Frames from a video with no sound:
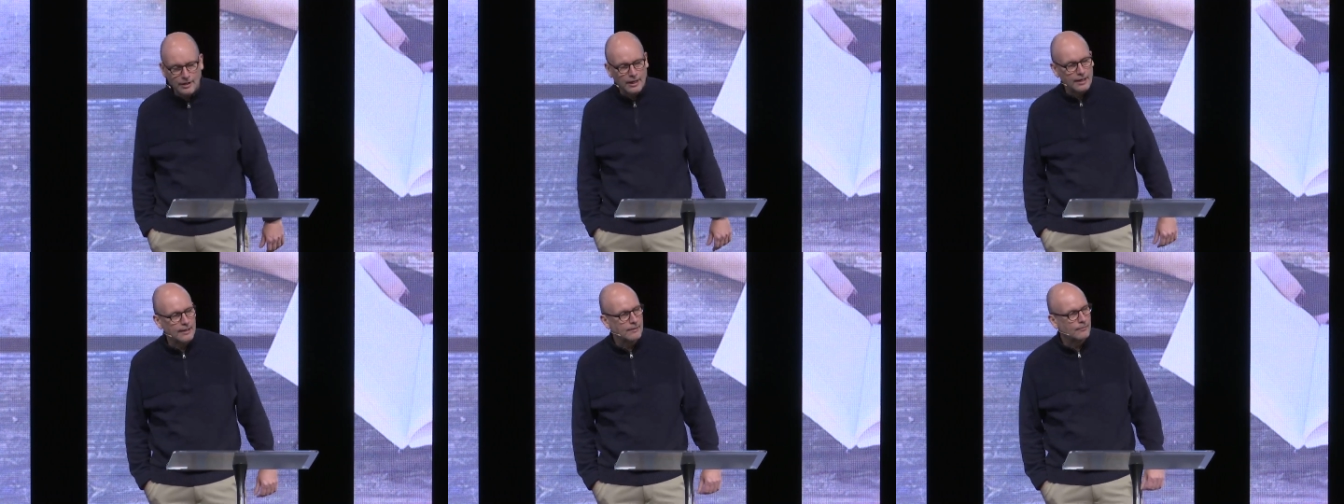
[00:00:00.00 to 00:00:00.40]

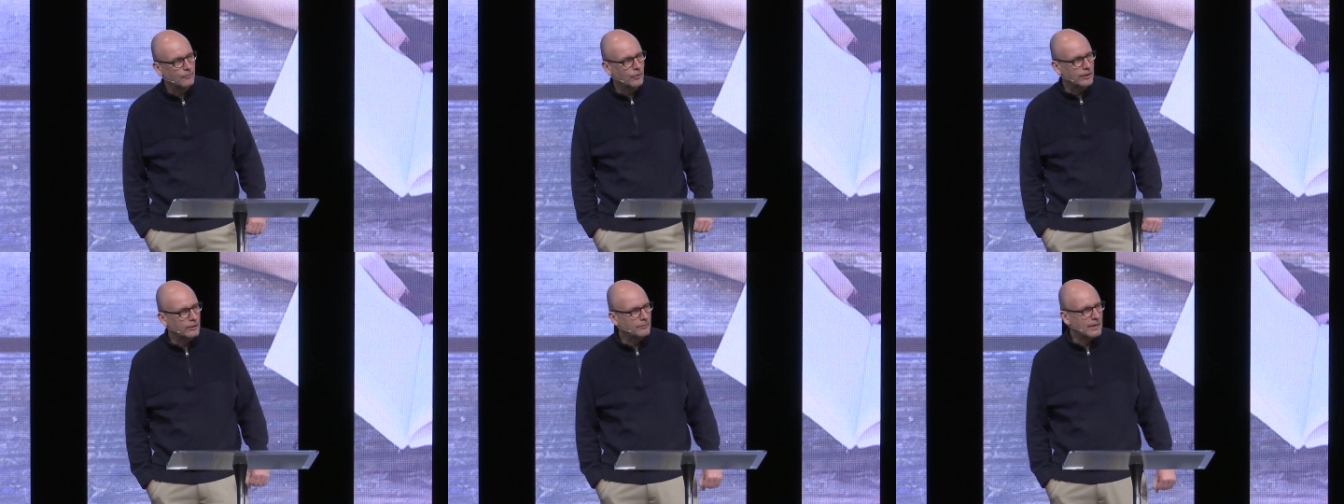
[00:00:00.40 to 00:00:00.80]
uh,
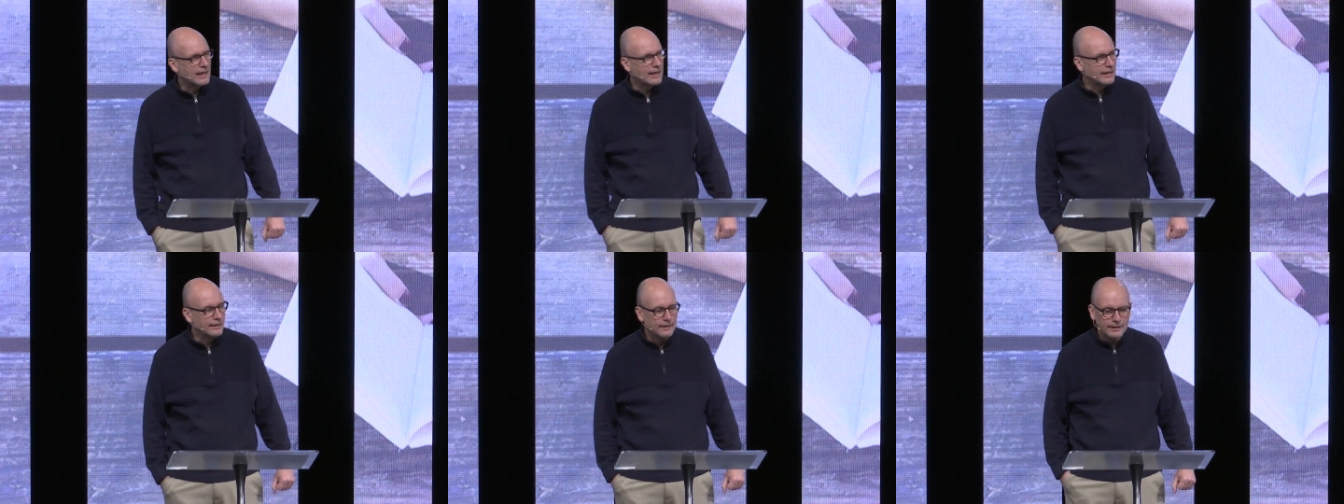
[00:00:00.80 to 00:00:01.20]
where
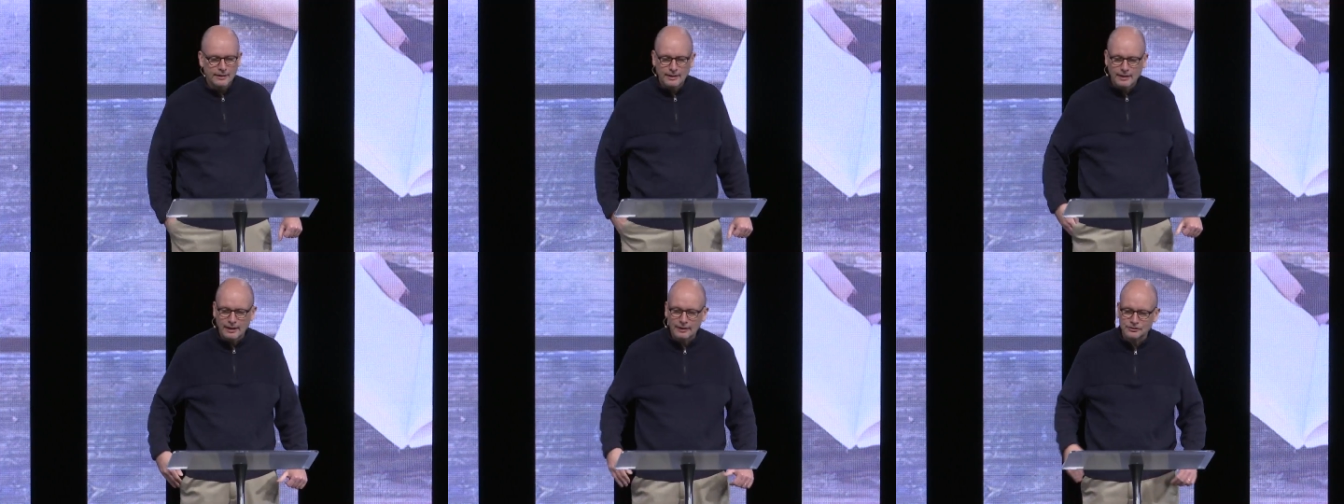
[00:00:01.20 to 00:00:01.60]
my
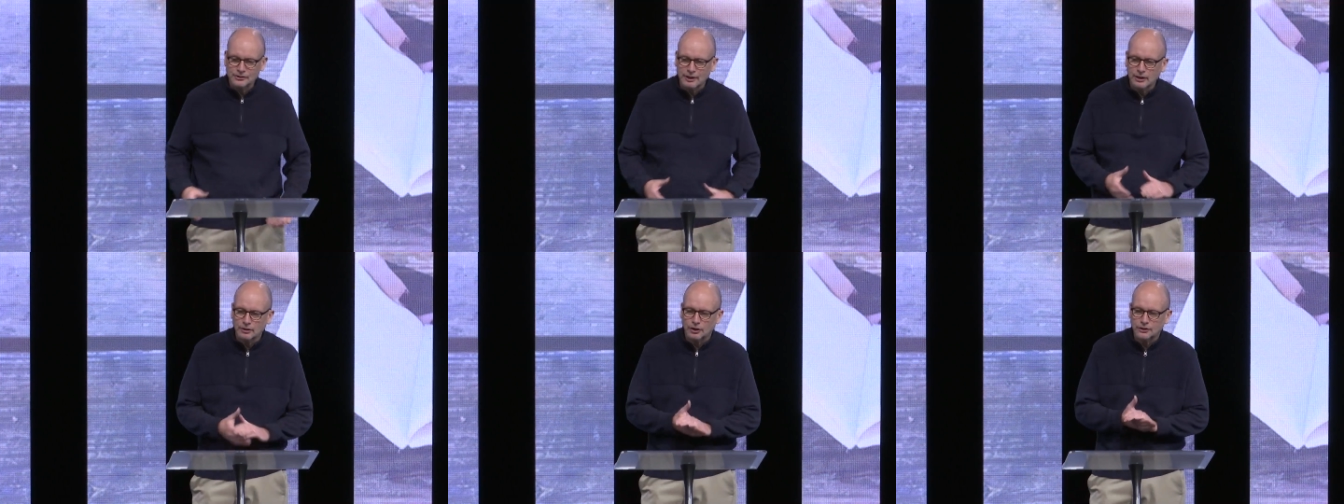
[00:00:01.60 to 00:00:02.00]
uh,
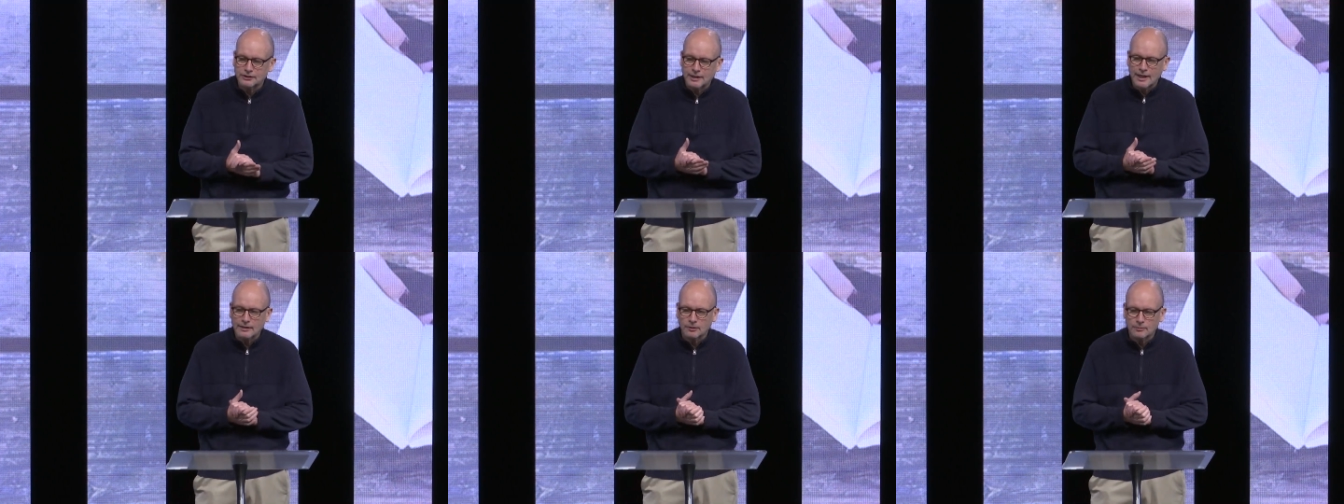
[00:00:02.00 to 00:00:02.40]
son in law
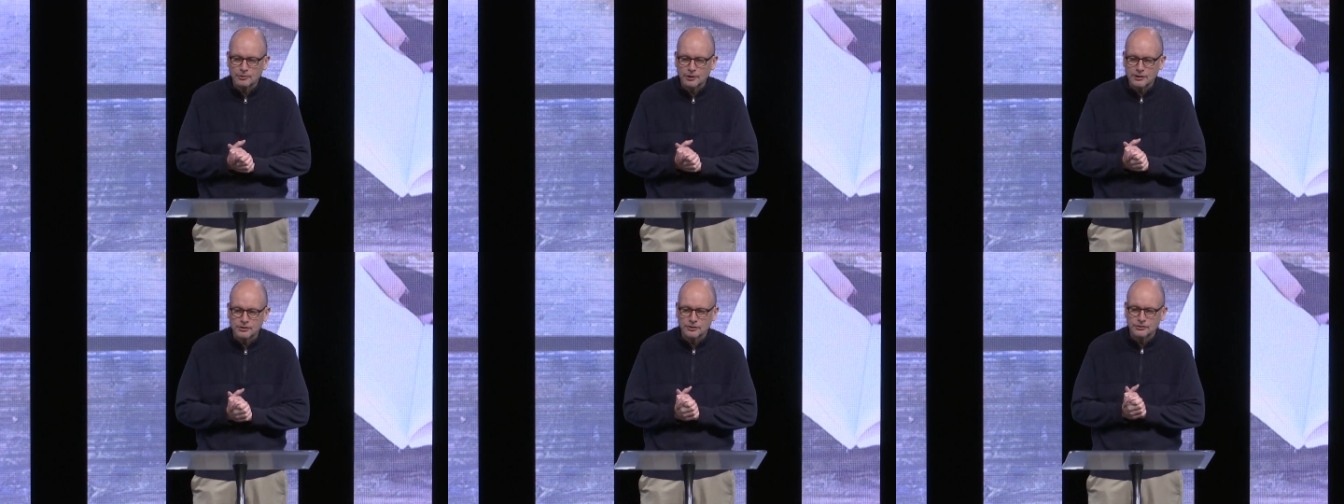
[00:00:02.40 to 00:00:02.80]
Tyler
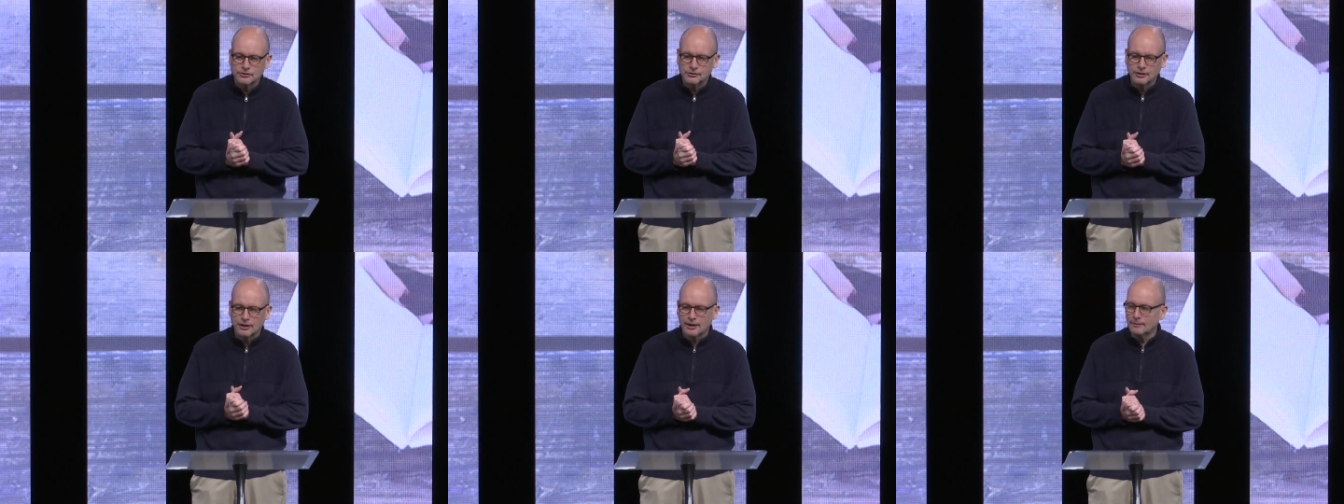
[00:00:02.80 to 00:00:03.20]

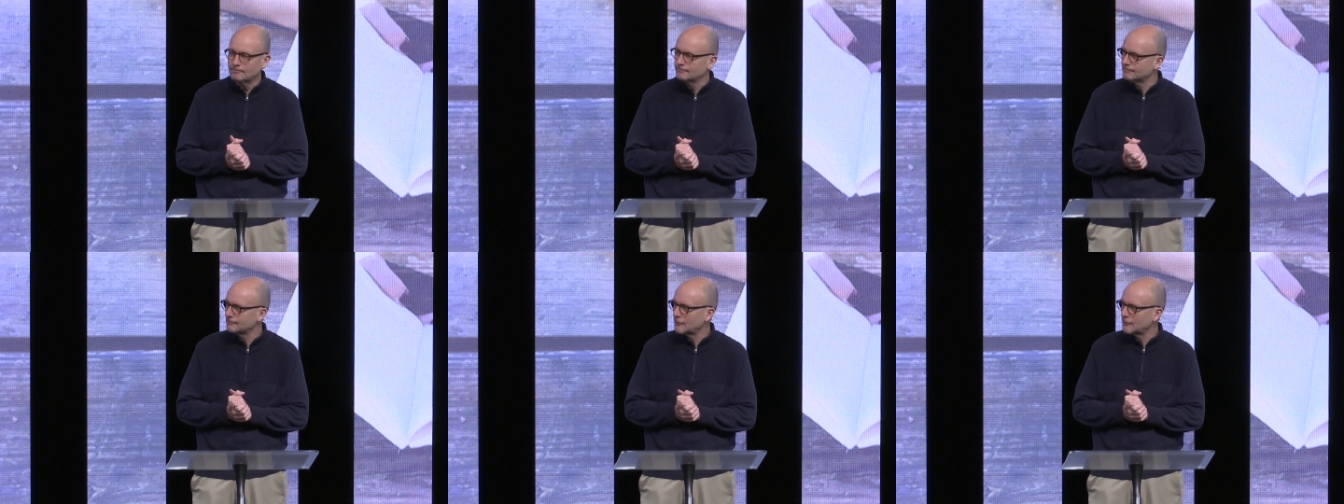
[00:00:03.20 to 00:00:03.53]
preaches, um,